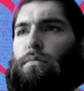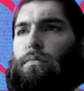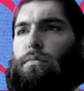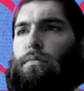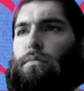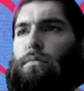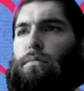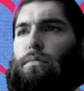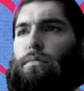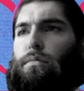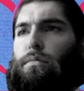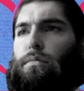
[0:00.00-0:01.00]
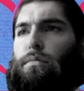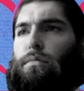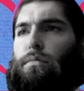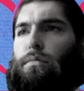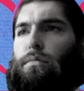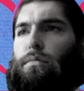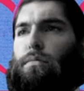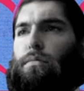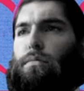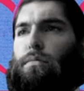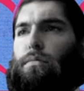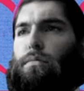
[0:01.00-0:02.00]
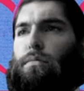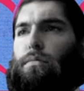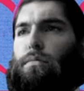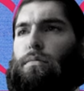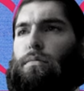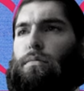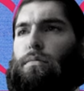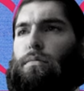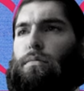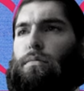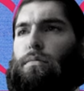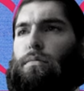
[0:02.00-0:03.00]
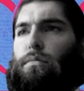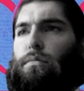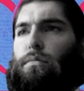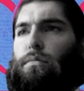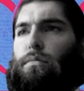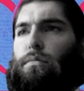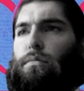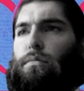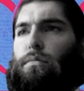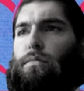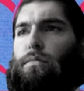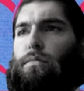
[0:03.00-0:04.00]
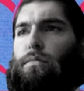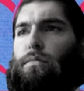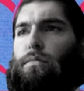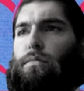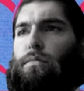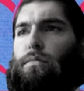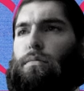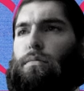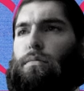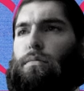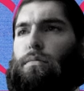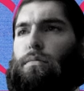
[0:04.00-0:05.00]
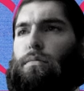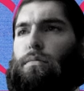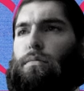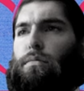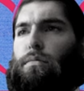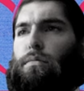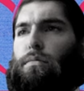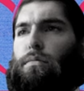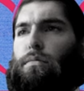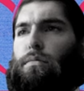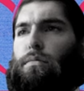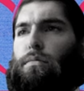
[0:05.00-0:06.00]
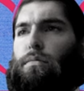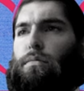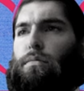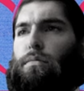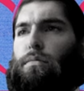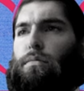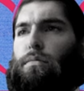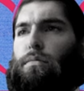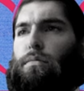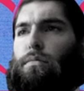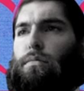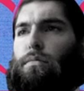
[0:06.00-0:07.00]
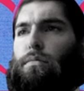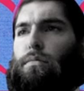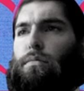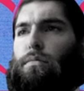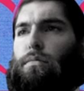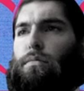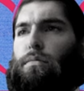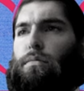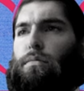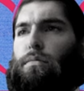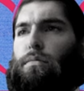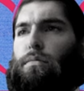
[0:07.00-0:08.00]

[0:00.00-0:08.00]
The face doesn't move, so there is nothing to read.